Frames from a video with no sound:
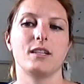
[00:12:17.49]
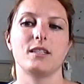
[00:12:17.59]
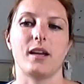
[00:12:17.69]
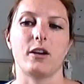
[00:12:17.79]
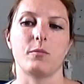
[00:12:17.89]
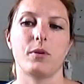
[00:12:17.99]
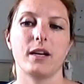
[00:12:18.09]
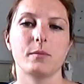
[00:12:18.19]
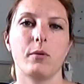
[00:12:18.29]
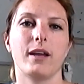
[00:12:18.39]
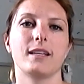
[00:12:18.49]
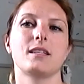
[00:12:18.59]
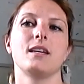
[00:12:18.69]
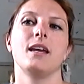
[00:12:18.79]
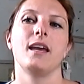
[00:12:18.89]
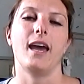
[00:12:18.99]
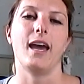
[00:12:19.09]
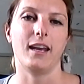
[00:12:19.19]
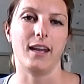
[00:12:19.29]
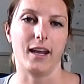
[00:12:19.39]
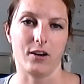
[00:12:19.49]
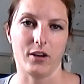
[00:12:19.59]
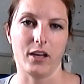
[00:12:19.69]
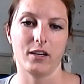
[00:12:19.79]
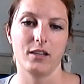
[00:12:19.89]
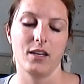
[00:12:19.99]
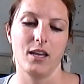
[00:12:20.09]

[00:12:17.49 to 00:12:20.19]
a desired price point and area.